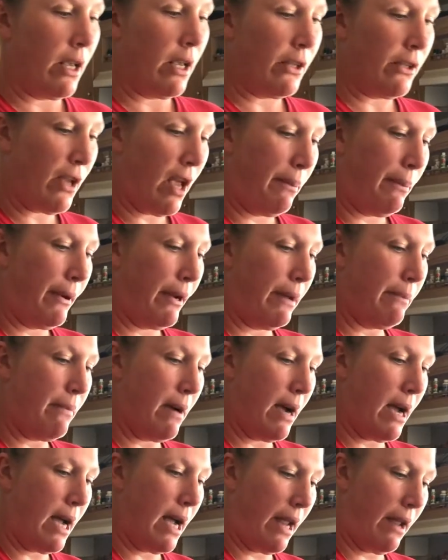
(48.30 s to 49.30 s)
So I put
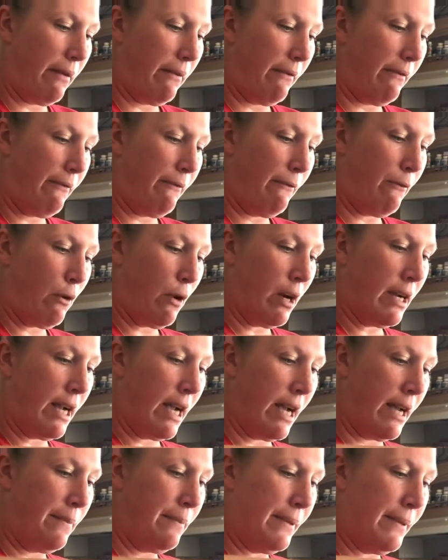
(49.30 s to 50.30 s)
my 3
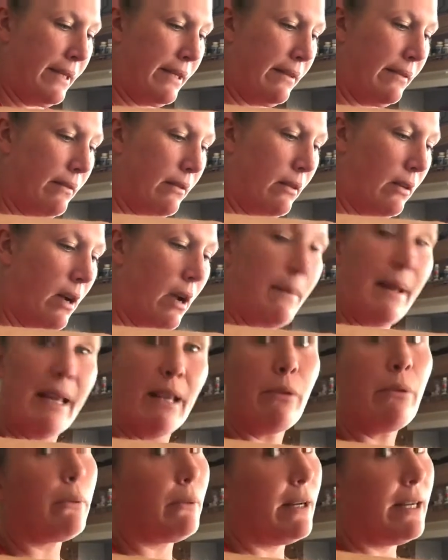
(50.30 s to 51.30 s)

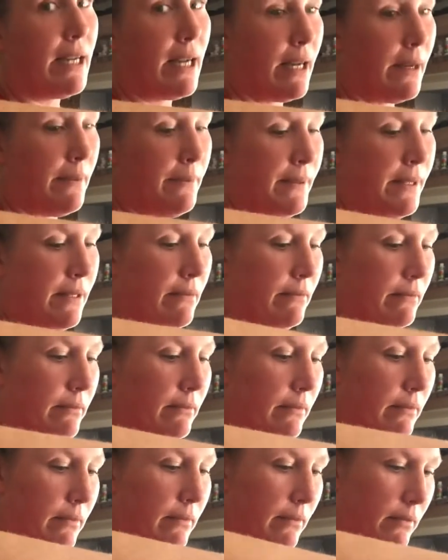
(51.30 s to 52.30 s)
cups
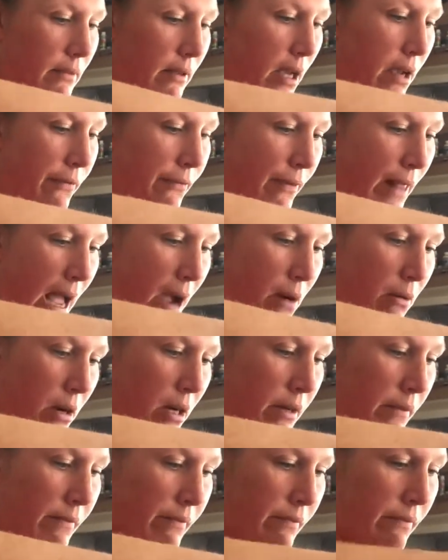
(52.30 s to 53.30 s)
of flour
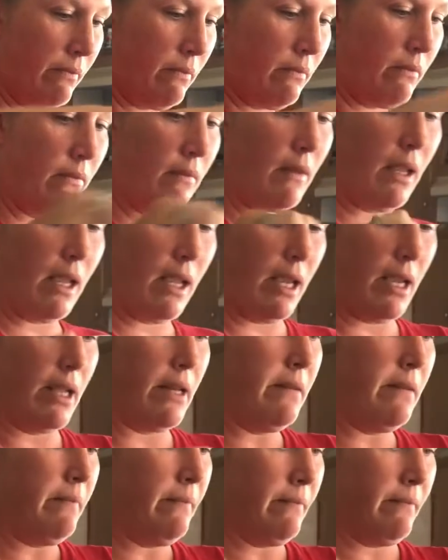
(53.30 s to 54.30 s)

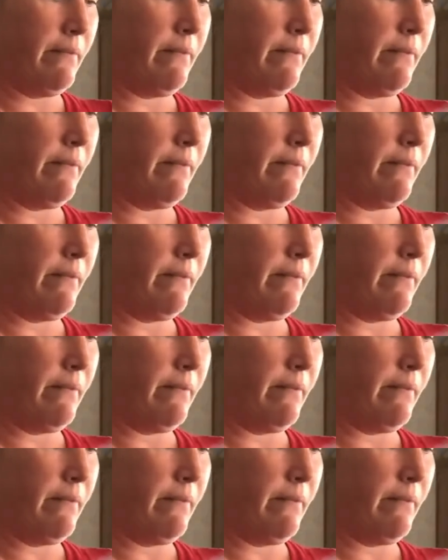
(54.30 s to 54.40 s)
in.